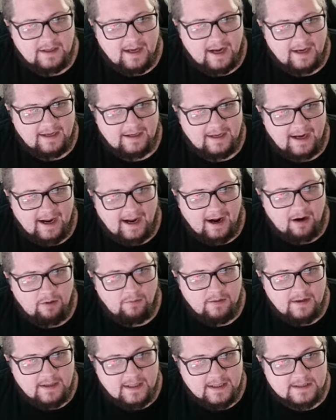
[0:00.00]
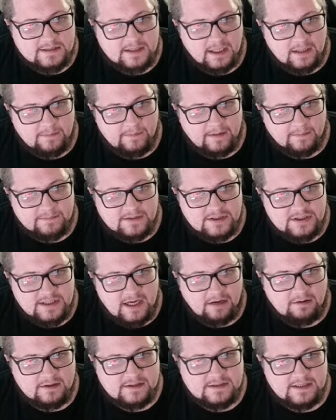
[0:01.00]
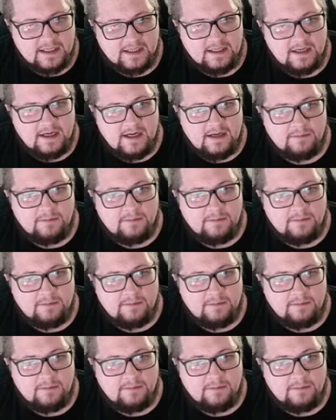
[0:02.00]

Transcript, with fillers: And now it's going to be up to Jellicent.